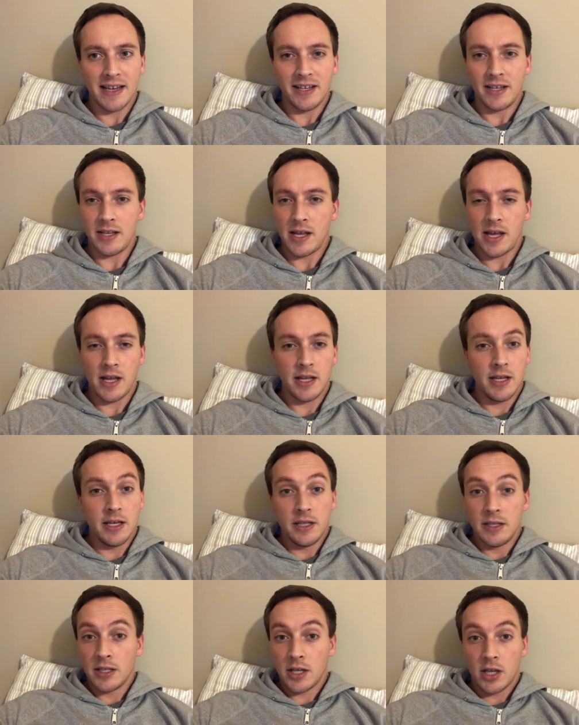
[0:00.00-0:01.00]
and uh,
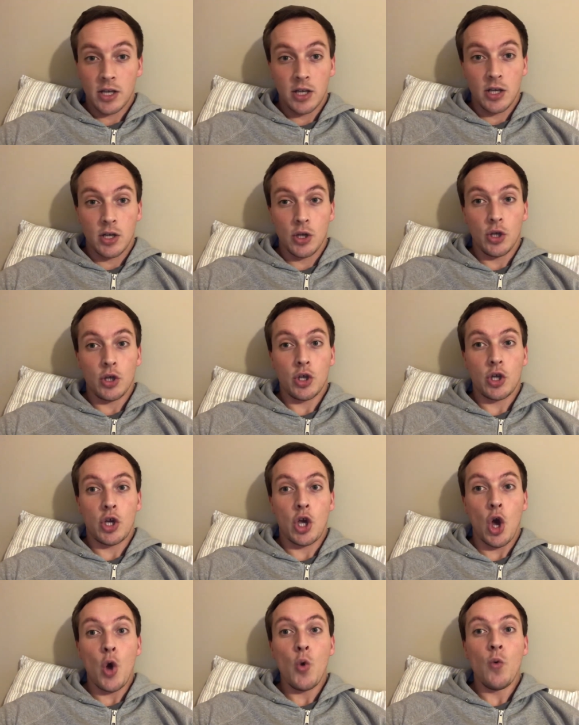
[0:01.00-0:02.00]

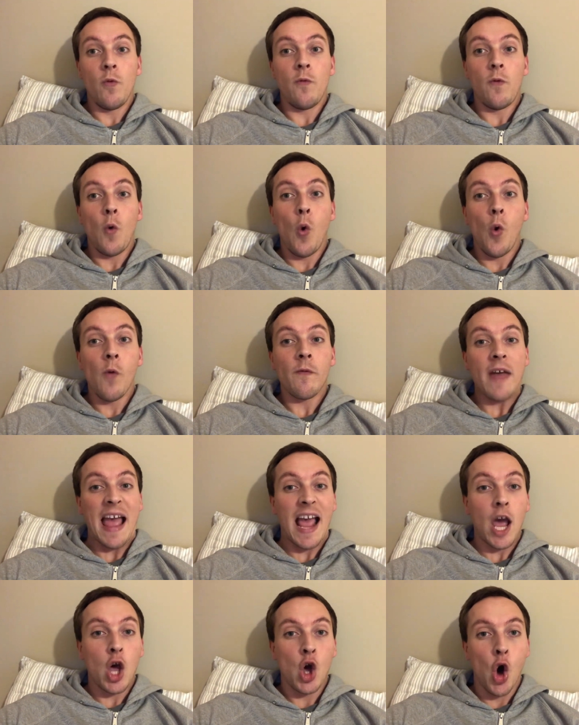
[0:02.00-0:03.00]
go forth
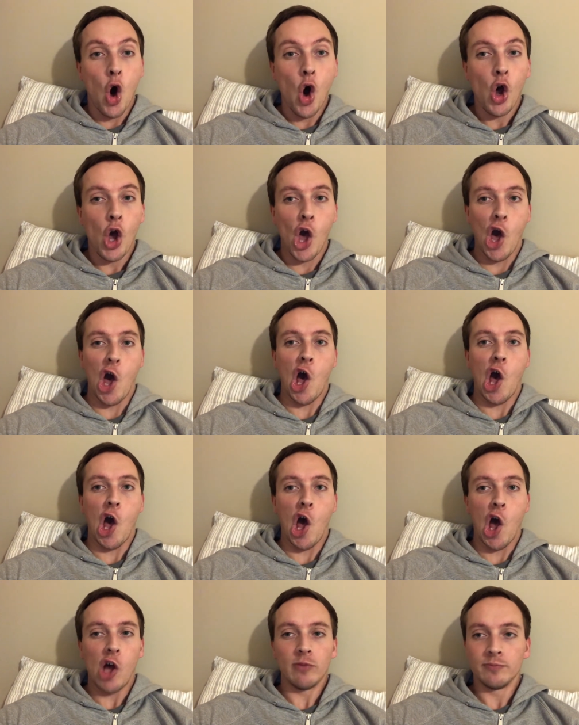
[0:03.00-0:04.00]
and
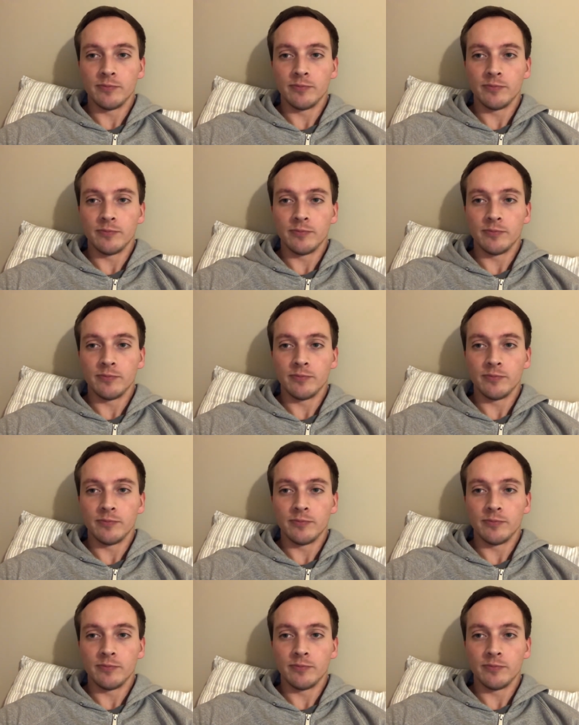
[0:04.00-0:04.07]
conquer.